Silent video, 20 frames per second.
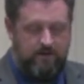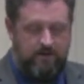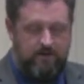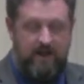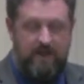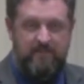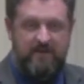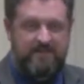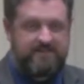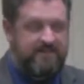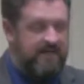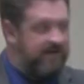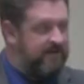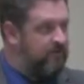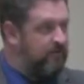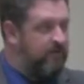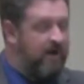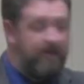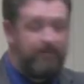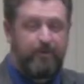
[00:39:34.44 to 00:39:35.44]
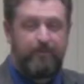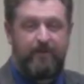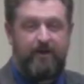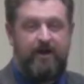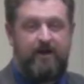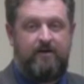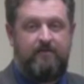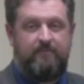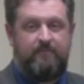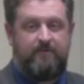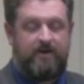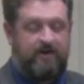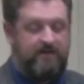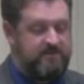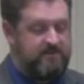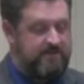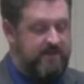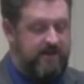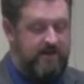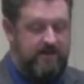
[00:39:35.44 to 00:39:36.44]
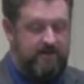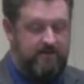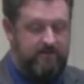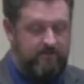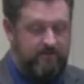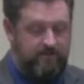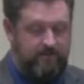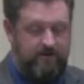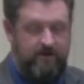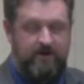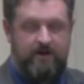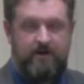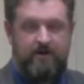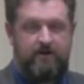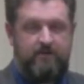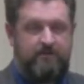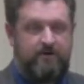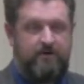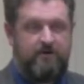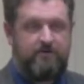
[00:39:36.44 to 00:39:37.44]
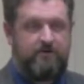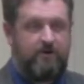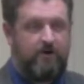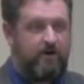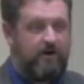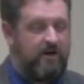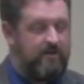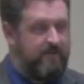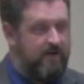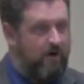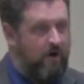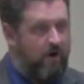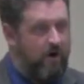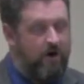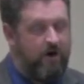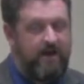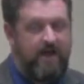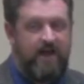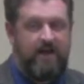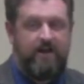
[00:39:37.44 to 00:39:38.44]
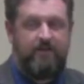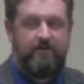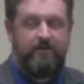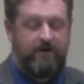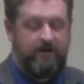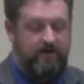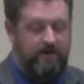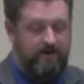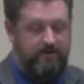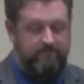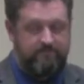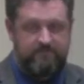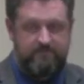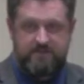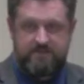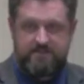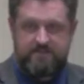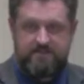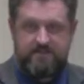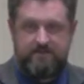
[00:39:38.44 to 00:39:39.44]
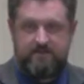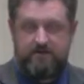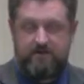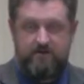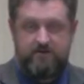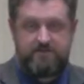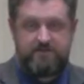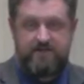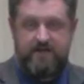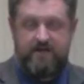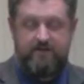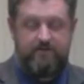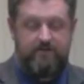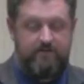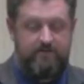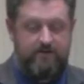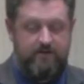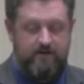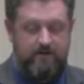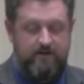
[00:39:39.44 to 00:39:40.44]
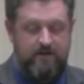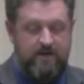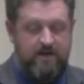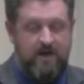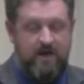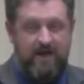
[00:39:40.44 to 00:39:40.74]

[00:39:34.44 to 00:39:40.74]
Now, I'm not saying they're reprobate, but I'm saying they're going to they're they're going to be hard-headed. They're going to you know stay in their uh,